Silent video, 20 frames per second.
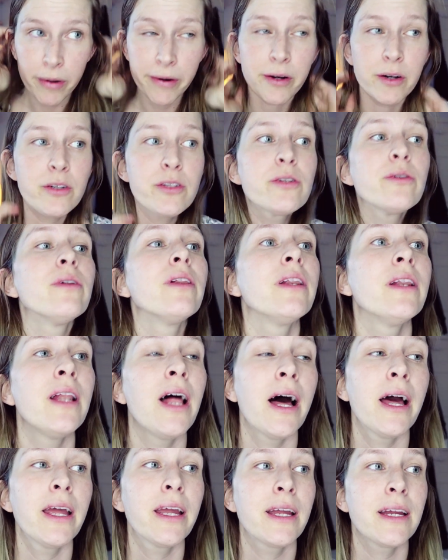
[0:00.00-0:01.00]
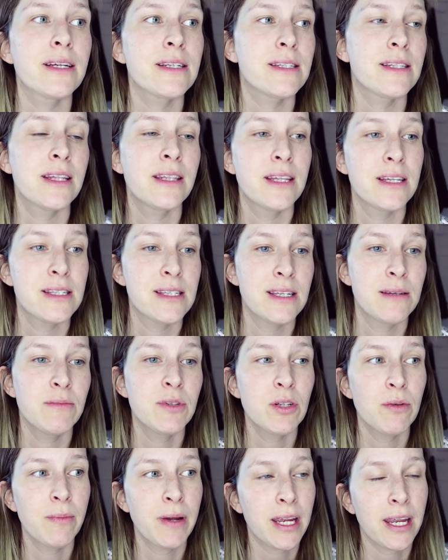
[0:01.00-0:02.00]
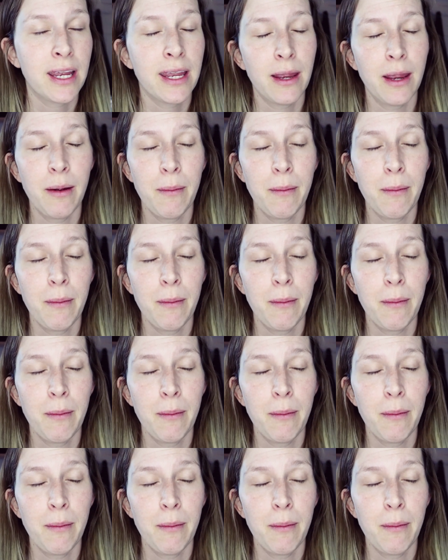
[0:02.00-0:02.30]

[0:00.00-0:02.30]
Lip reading: What I also like is that they seem to make